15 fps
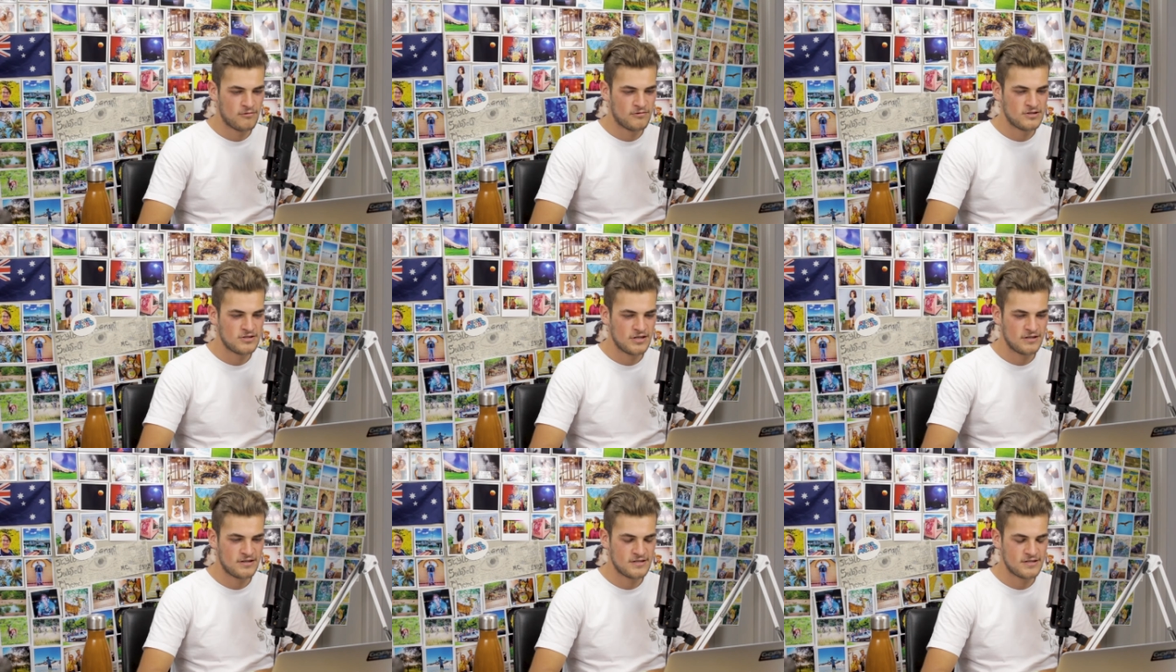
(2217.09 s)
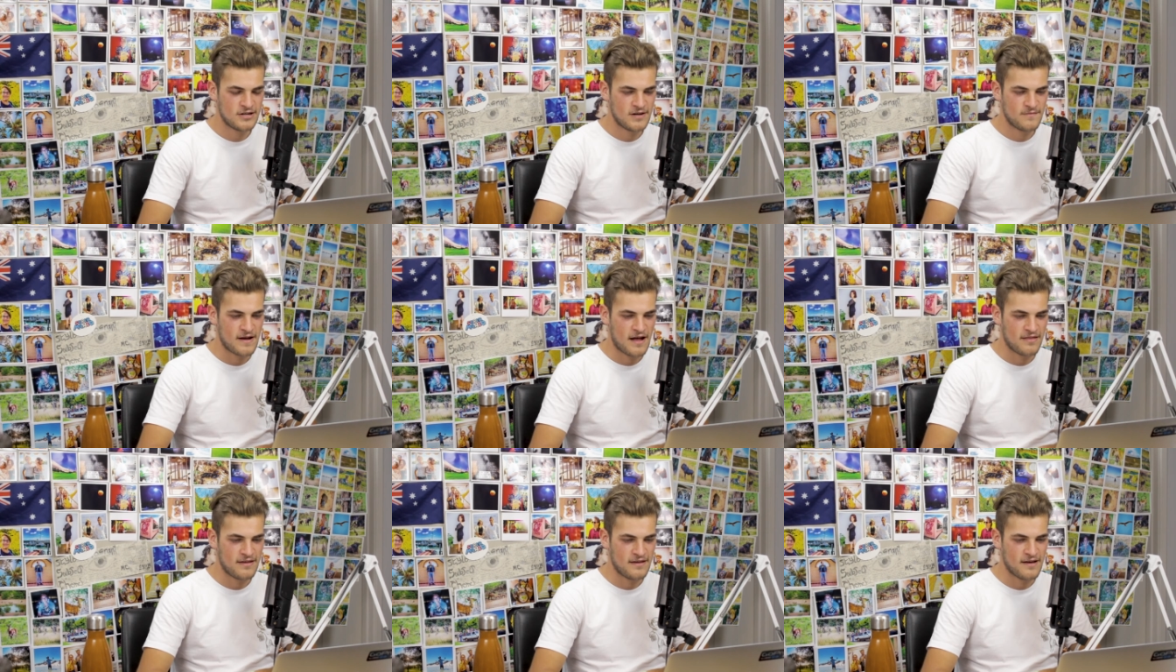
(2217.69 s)
Well, did you hear
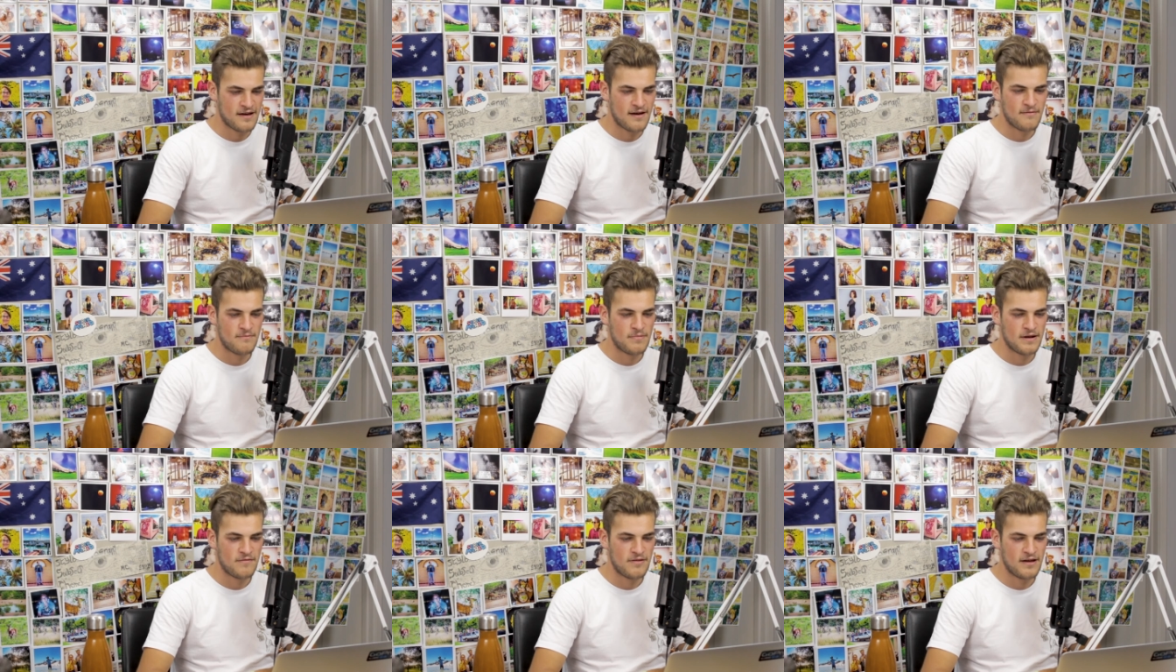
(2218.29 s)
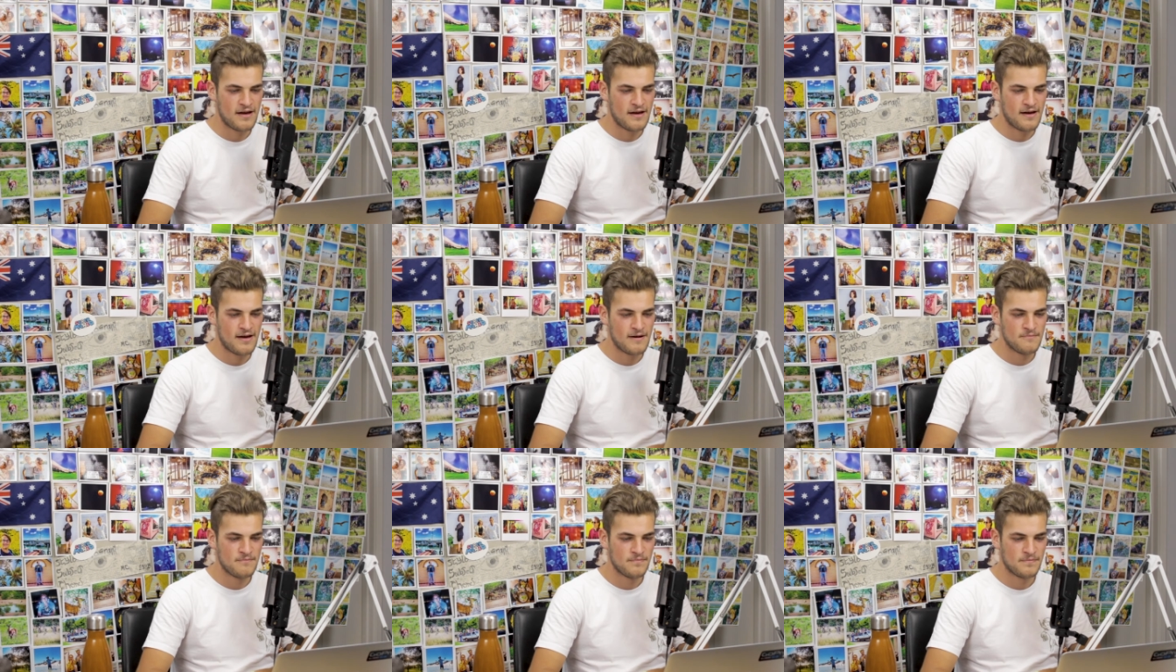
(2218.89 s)
about the bit of
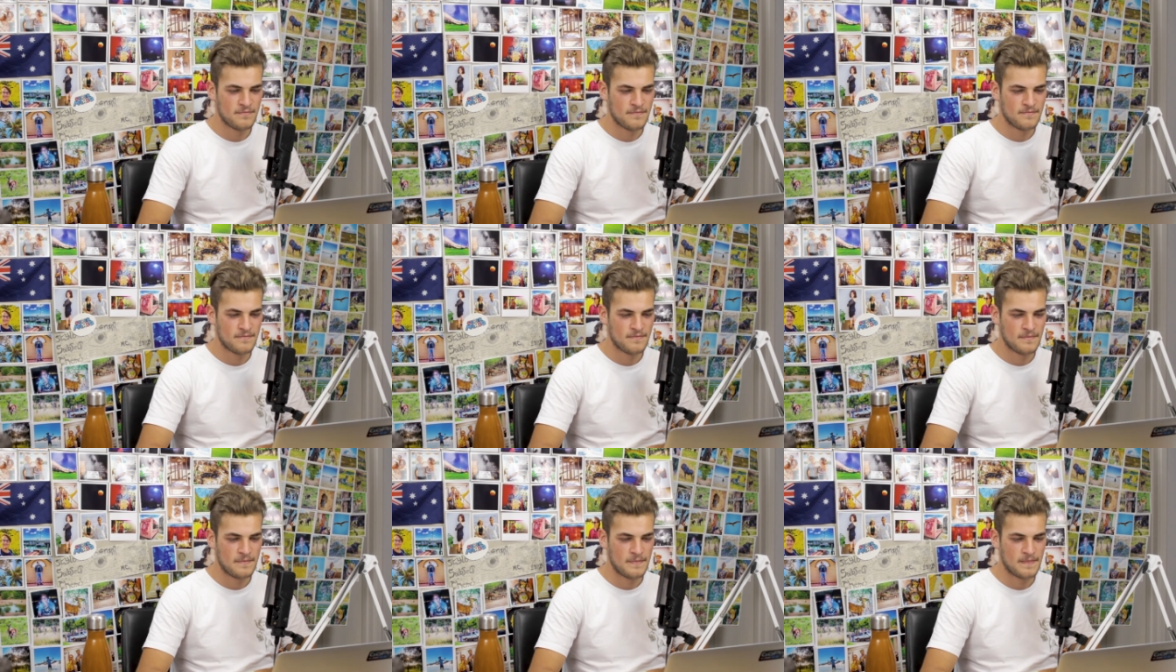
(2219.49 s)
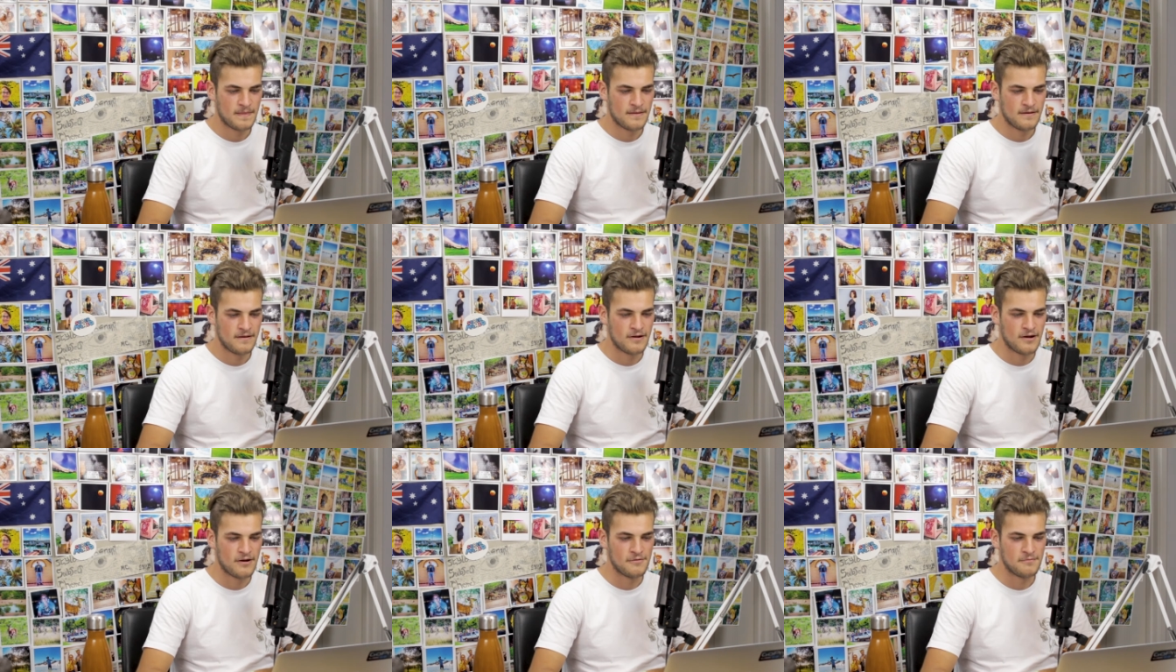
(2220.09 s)
the a